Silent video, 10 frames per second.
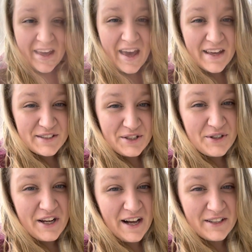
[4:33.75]
Ask
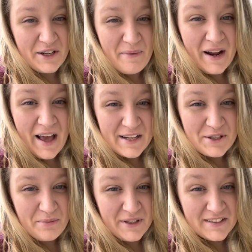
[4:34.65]
your doctor about
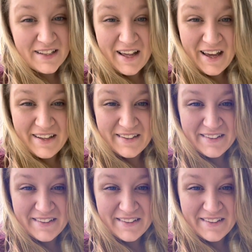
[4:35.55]
atropine today.